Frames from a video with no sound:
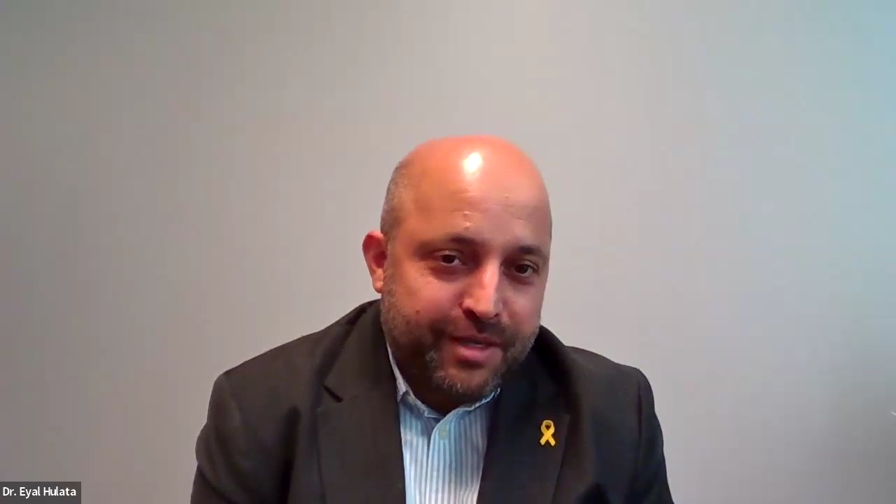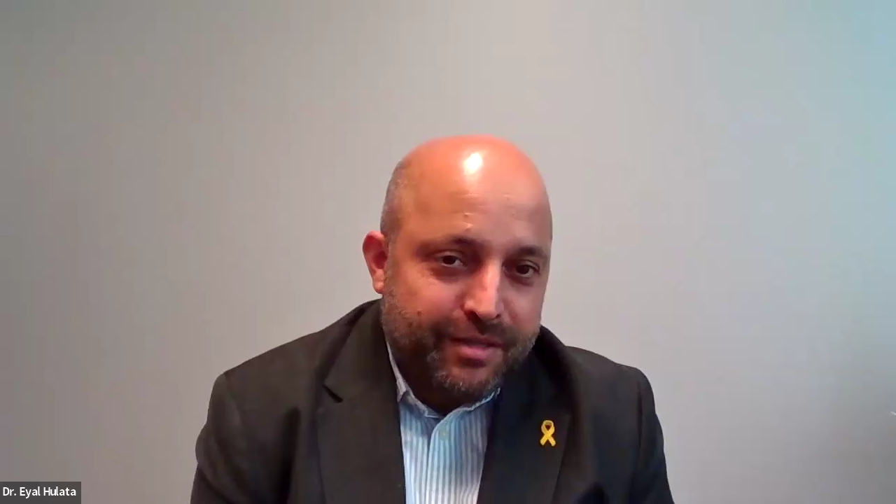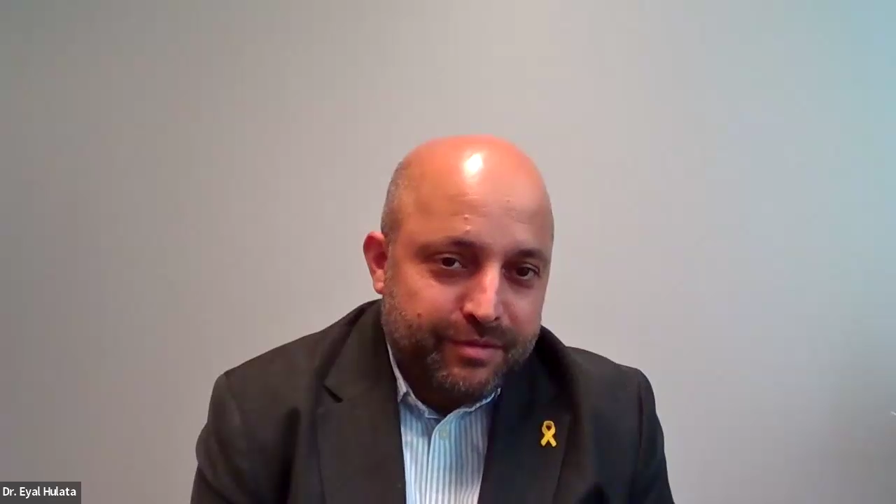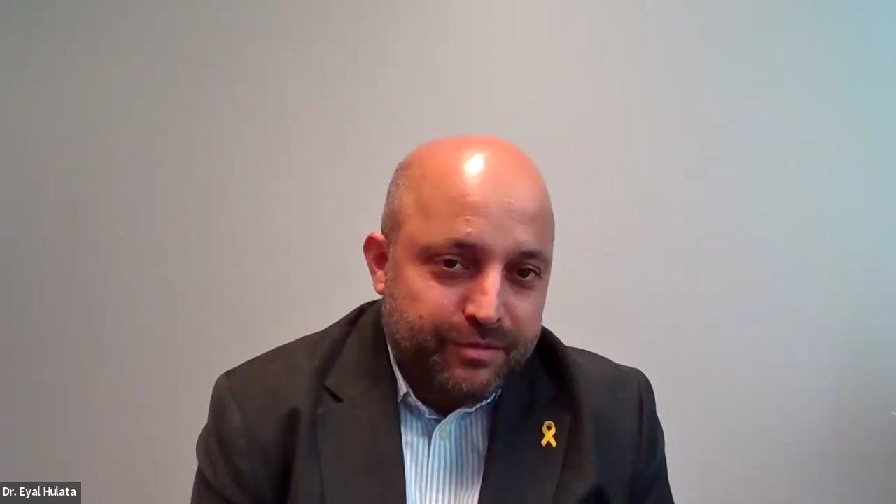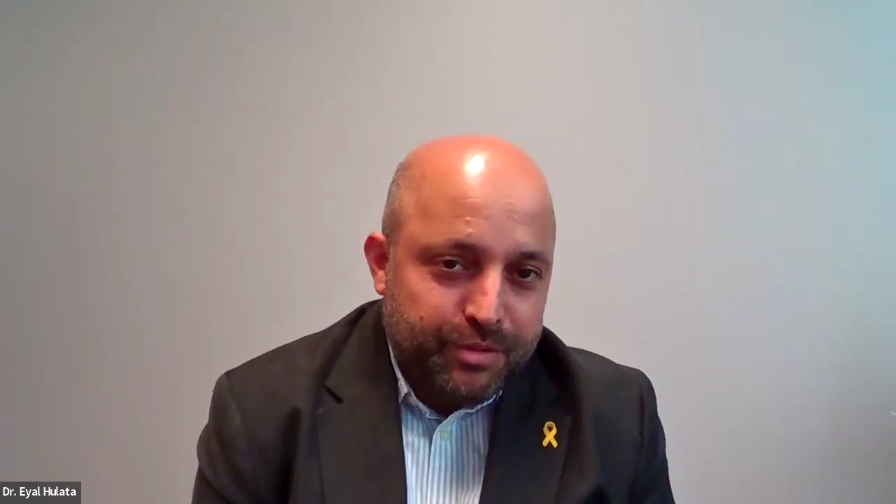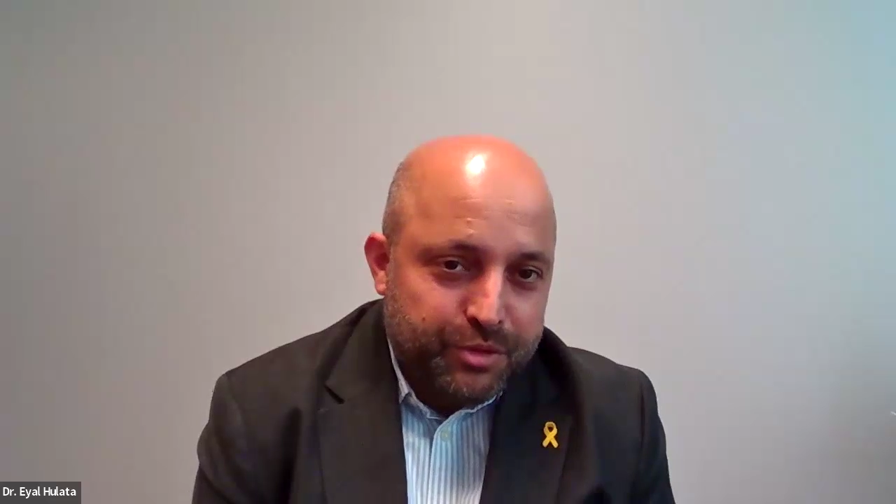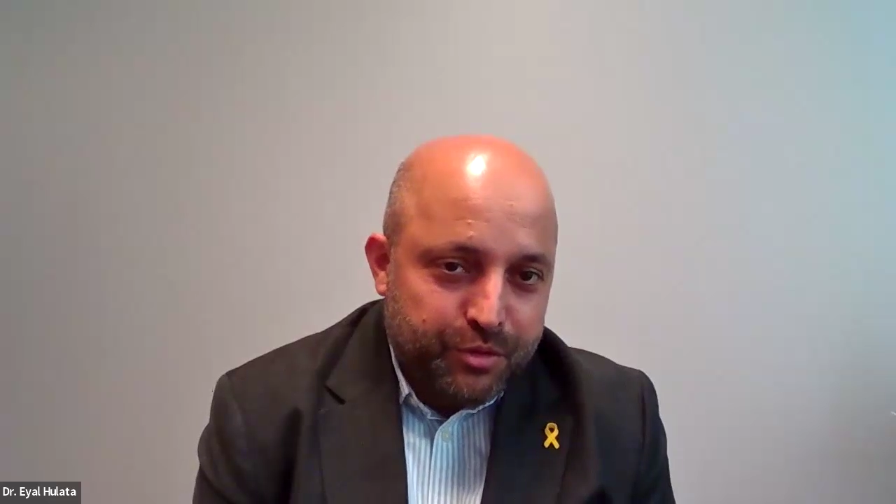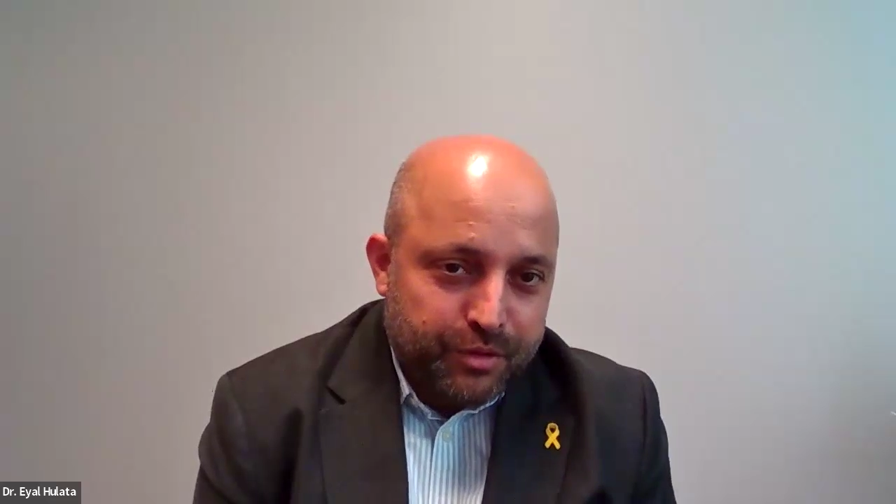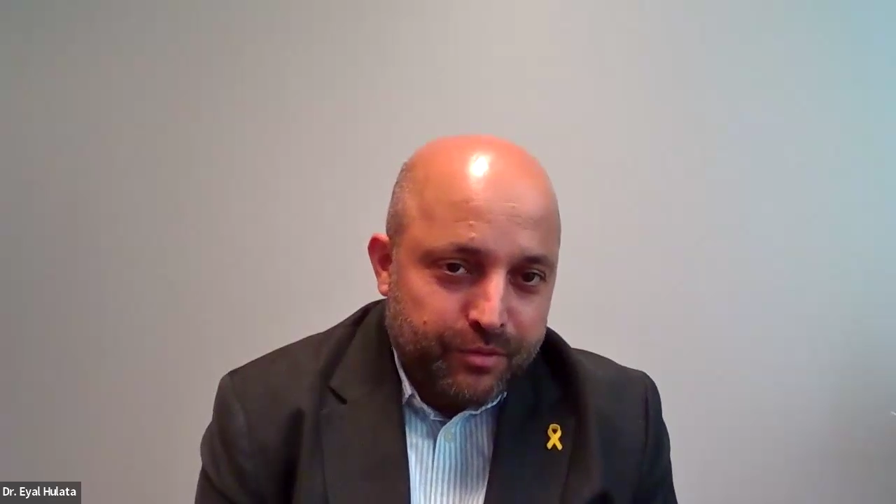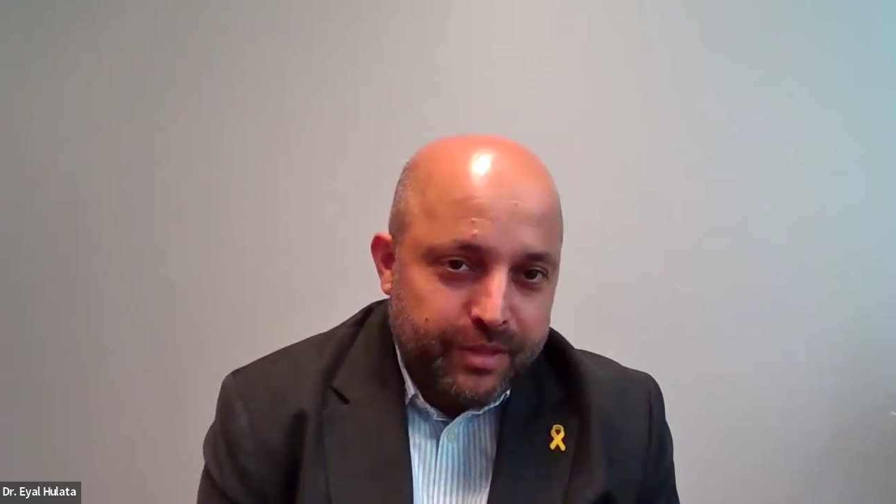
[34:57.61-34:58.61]
signed, to be
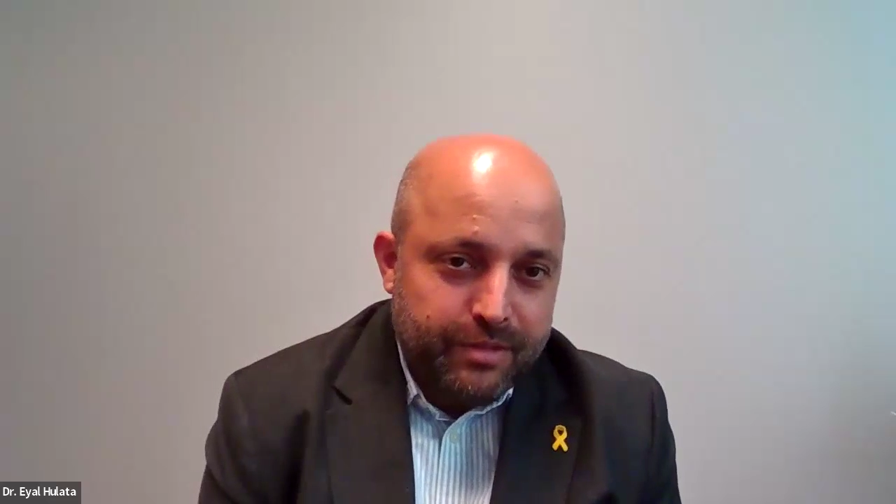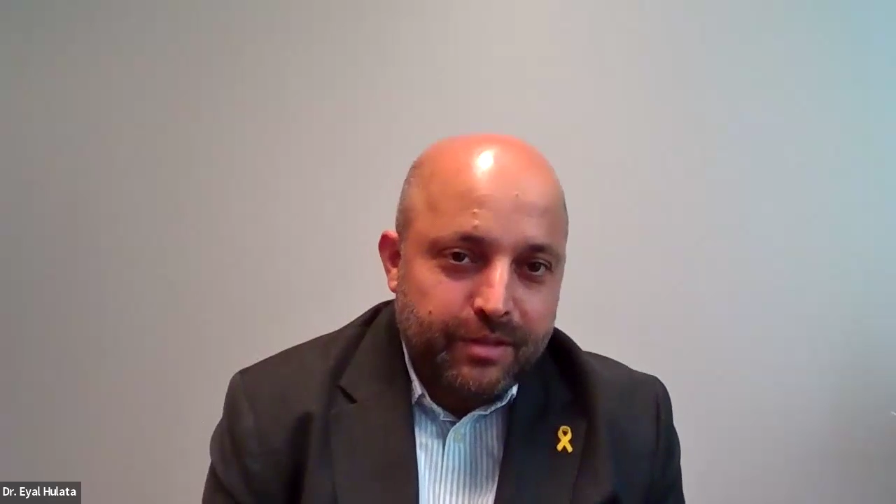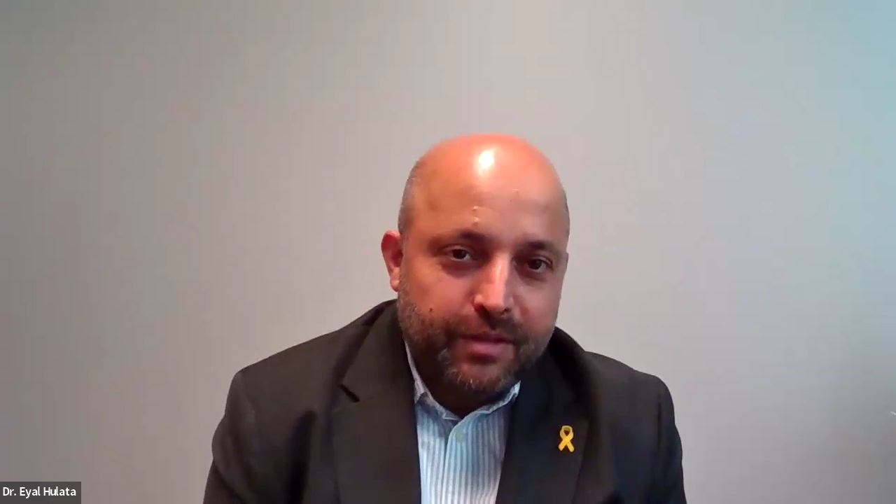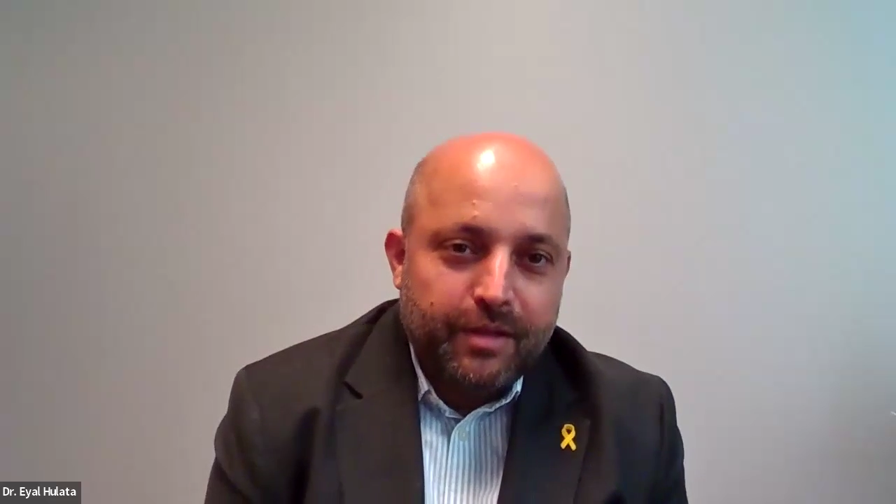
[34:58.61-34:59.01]
sure, right?